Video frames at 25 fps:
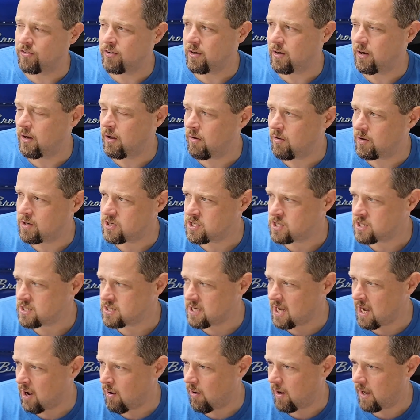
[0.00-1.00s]
You know, it's just
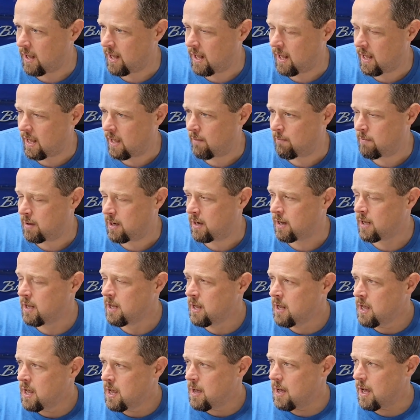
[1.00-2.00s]
how I am. And,
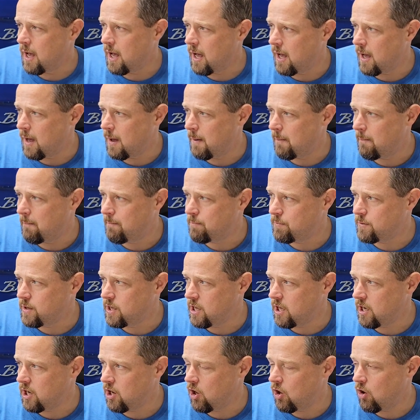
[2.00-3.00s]
um,
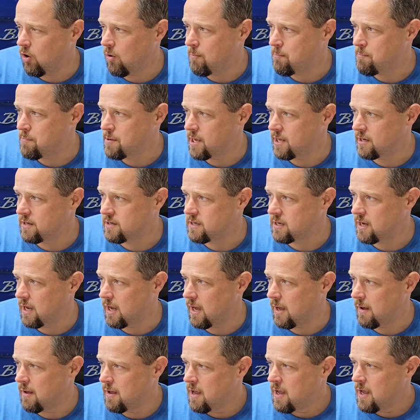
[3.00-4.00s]
you know, but,
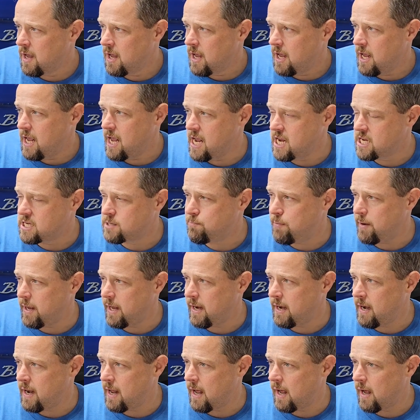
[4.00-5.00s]
uh, he's
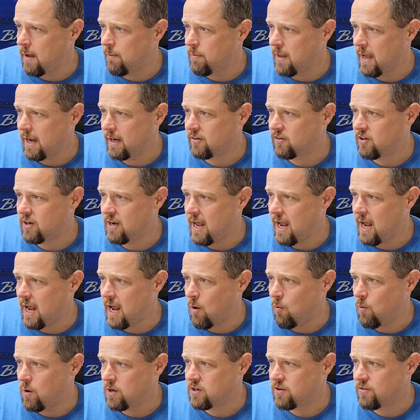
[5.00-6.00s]
been uh, like today. I
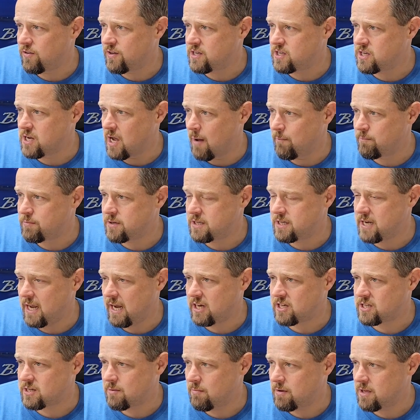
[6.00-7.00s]
went to the dump to
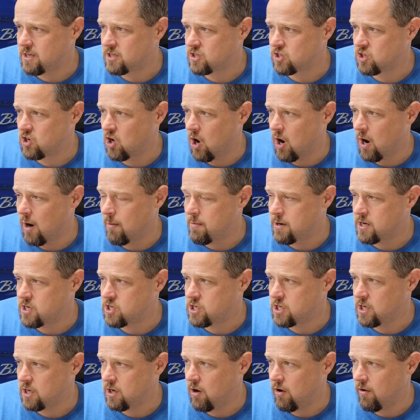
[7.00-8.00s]
take some of this
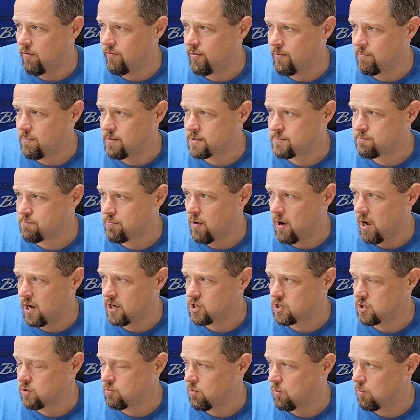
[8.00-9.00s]
garbage, you know, from this
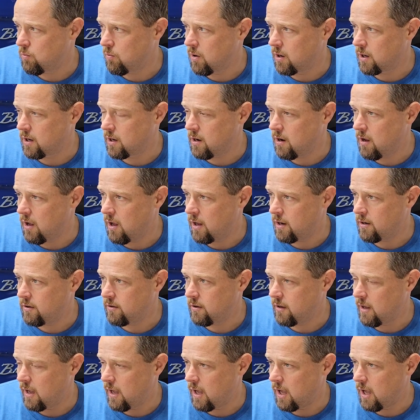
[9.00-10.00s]
project we're working on
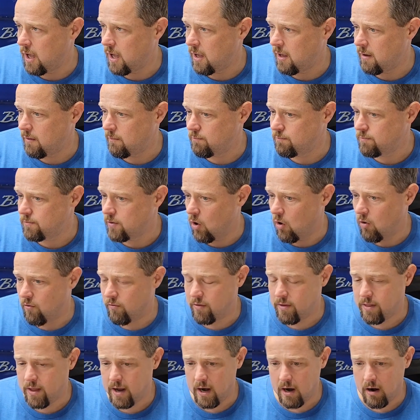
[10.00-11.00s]
uh,
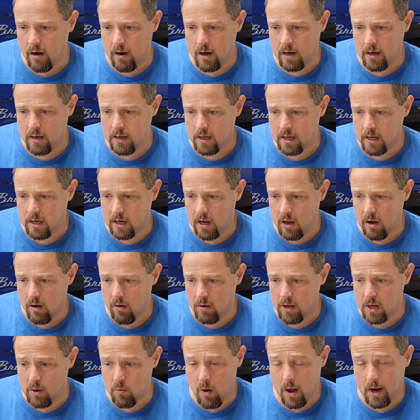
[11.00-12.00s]
over there, and you know,
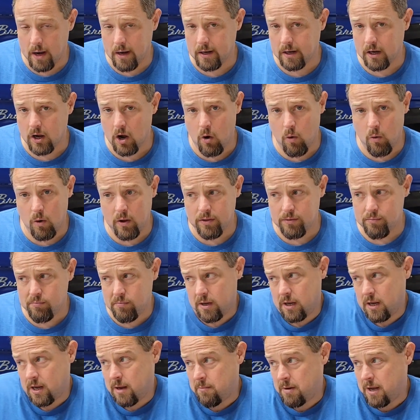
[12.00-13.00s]
he wanted to go with
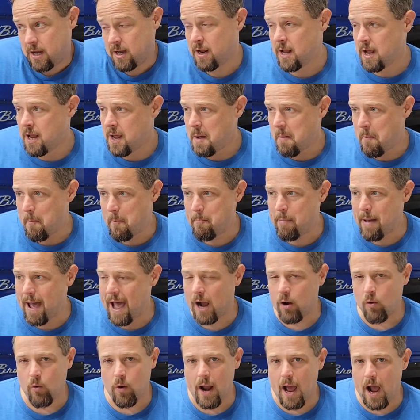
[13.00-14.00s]
me. I mean,
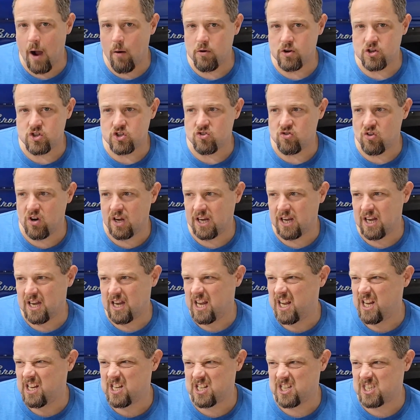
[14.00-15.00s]
back when I was drinking,
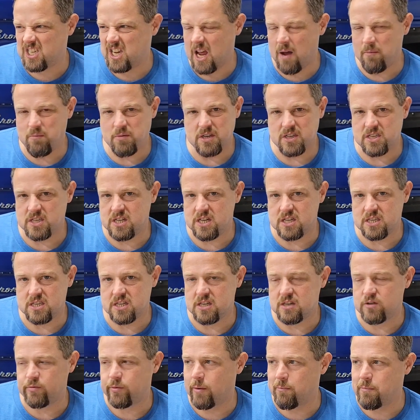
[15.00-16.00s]
he just kept his
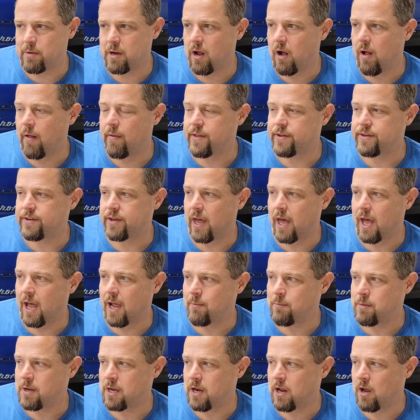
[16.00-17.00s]
distance from me all the
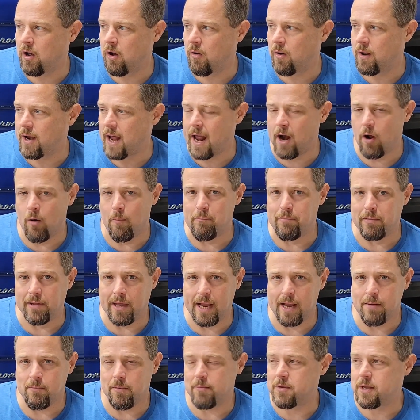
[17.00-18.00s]
time, you know, and I don't
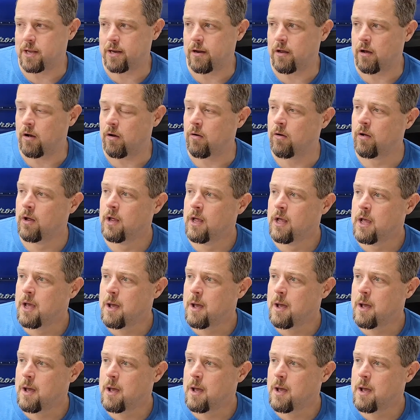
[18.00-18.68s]
blame him, you know.